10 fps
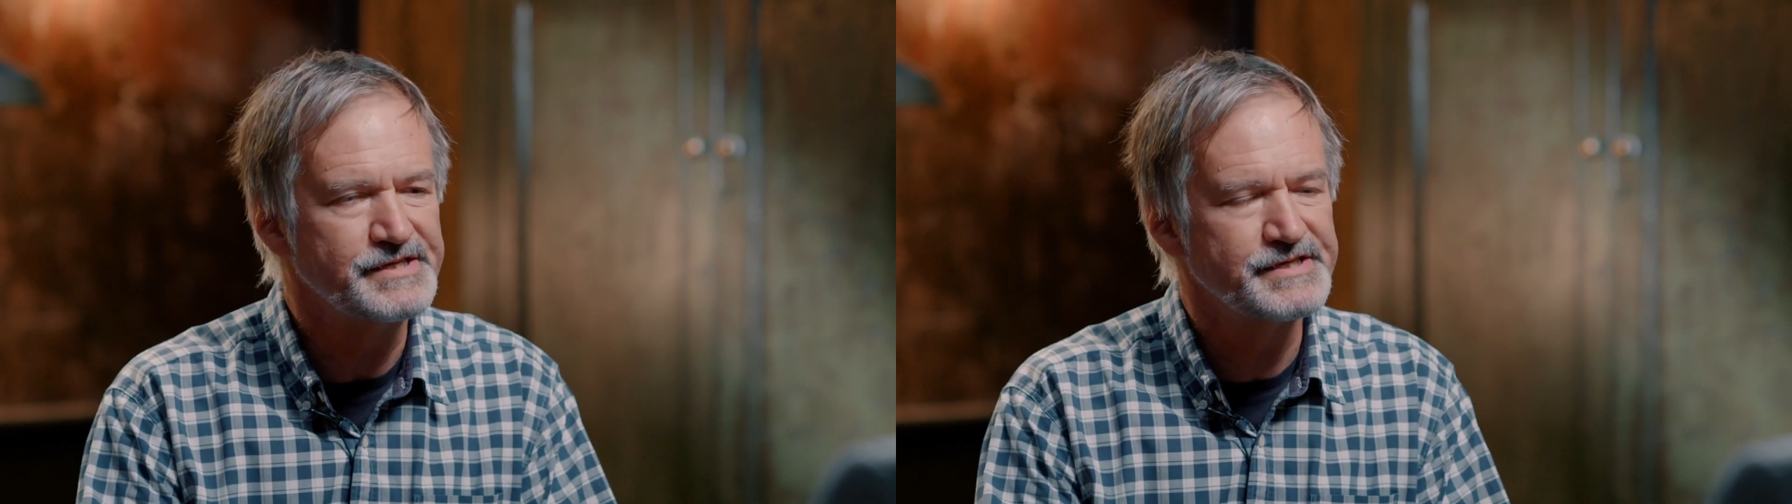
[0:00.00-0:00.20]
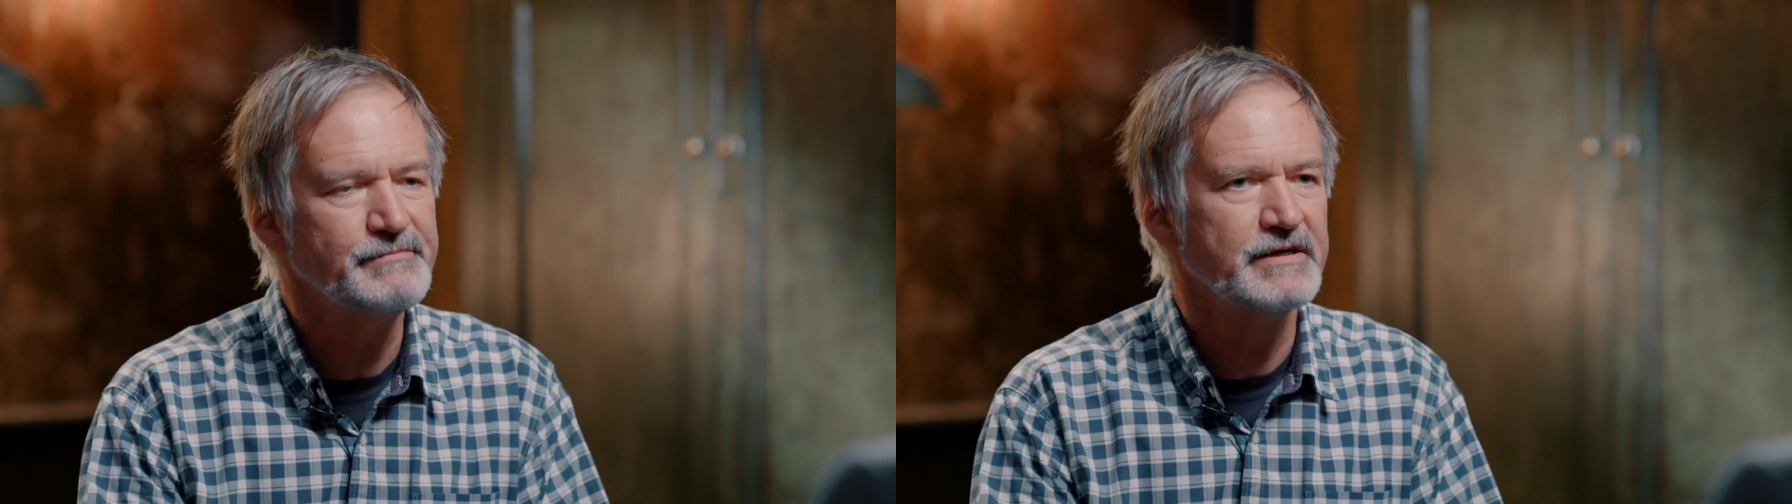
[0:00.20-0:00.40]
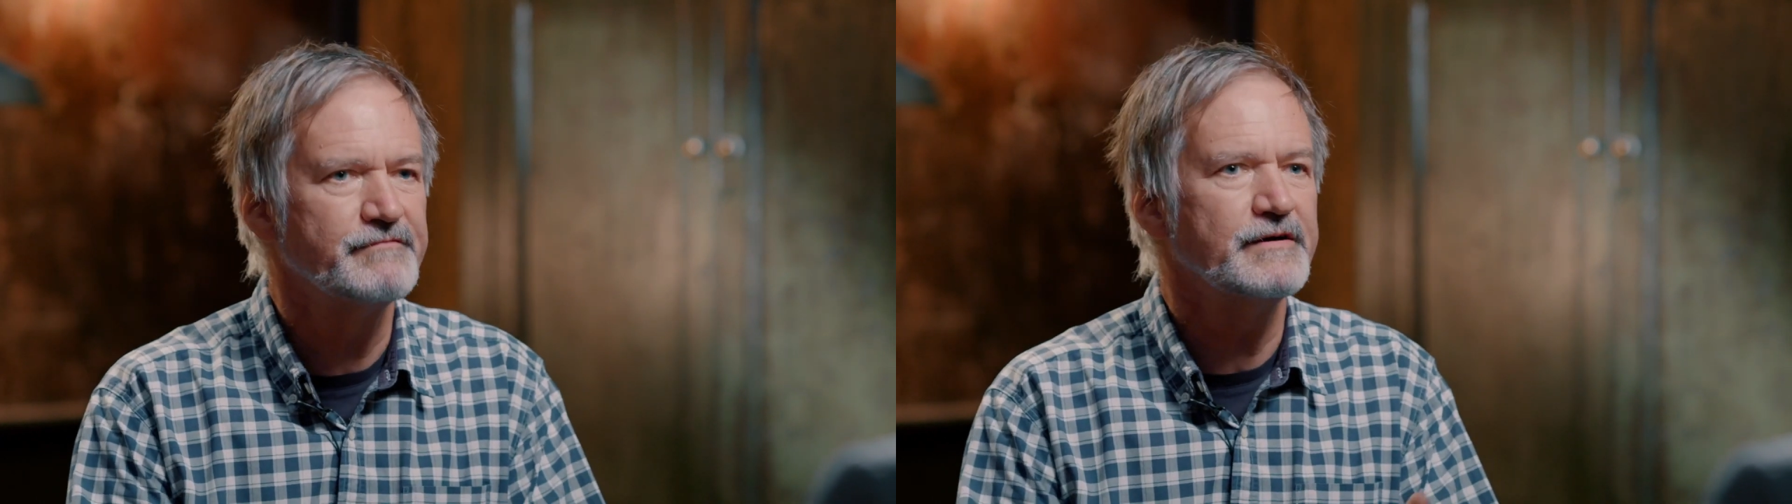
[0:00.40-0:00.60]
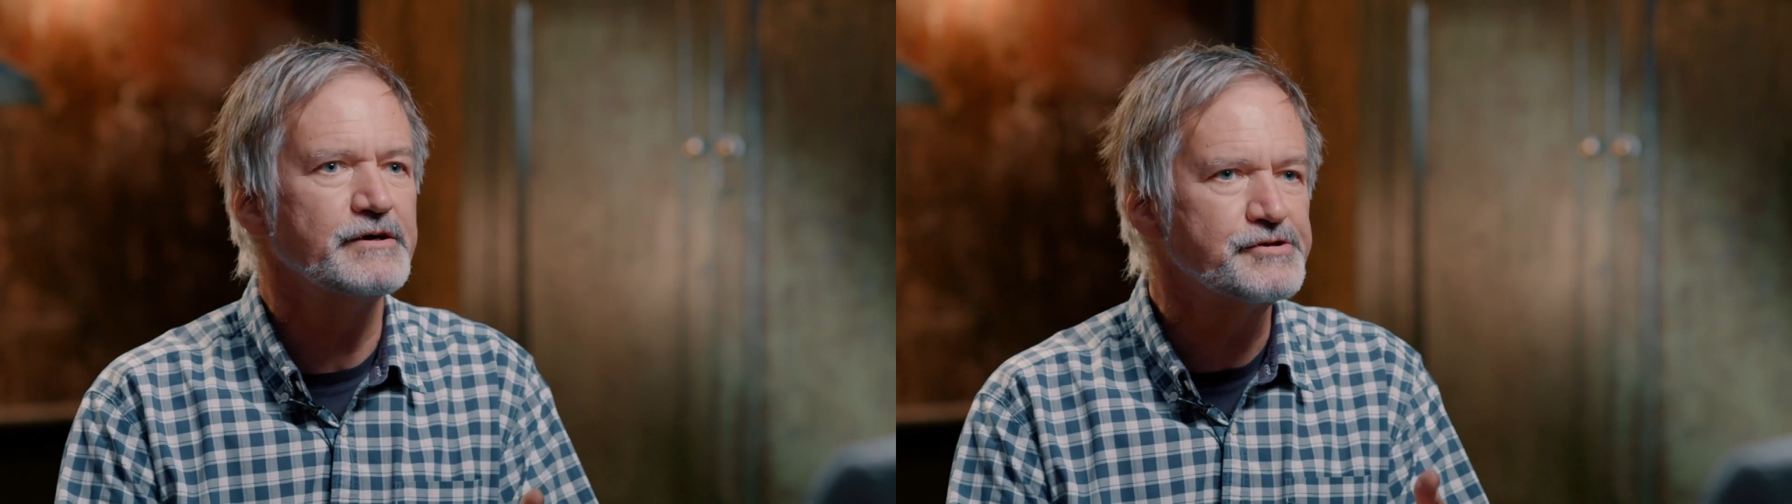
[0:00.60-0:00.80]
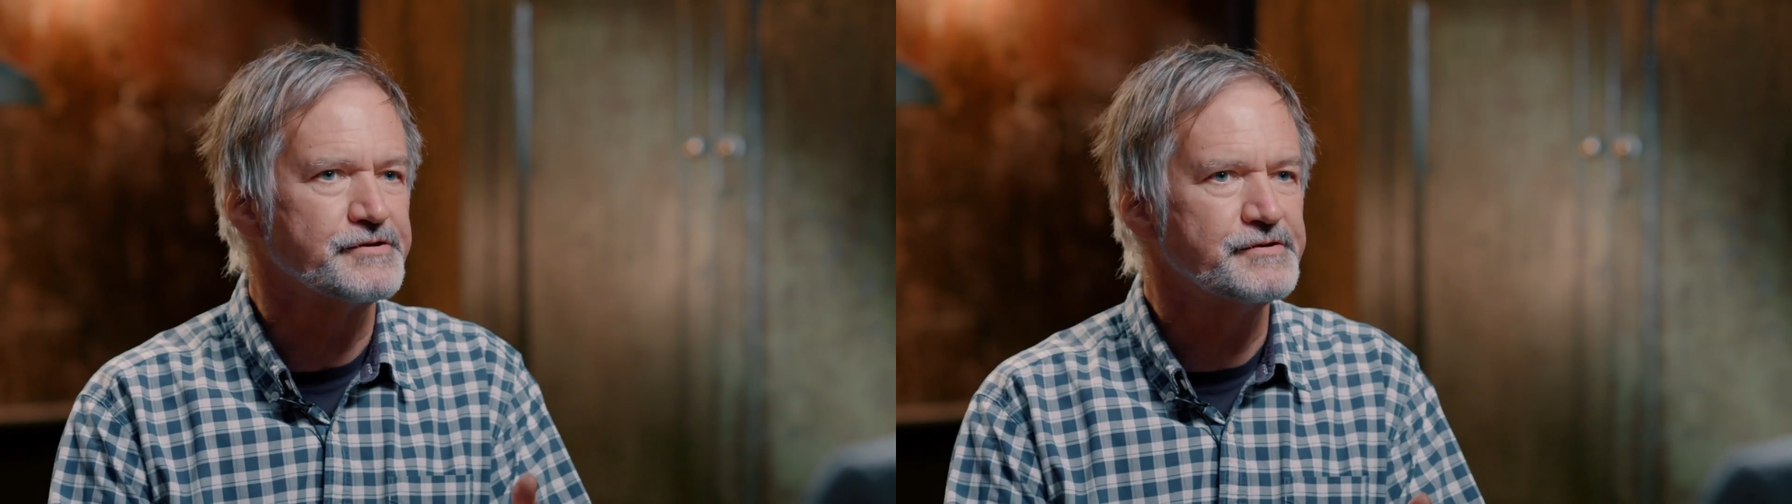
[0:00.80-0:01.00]
similar
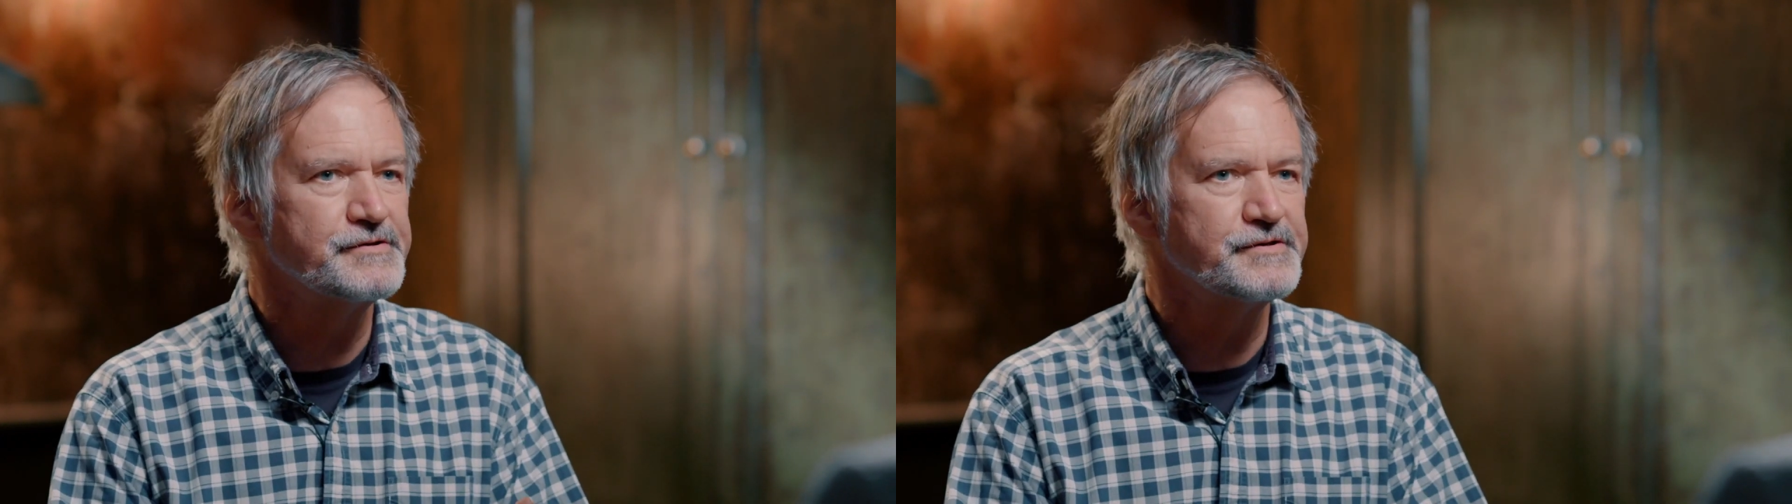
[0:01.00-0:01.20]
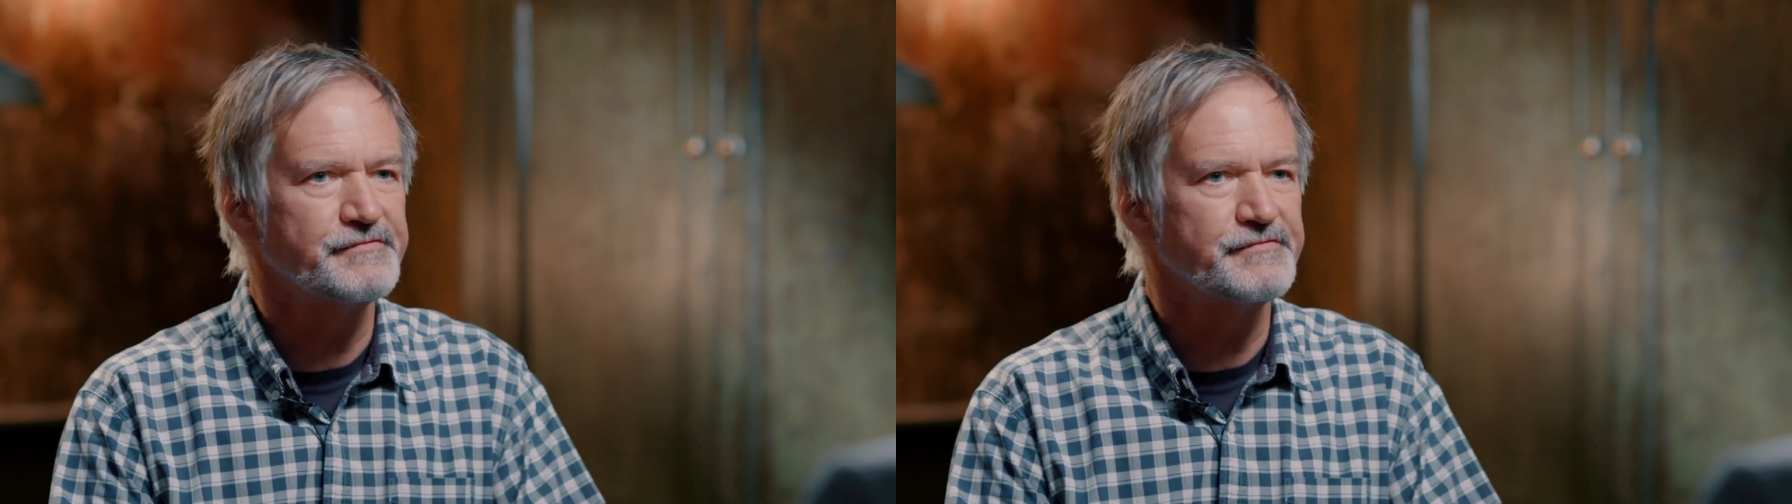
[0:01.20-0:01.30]
functions.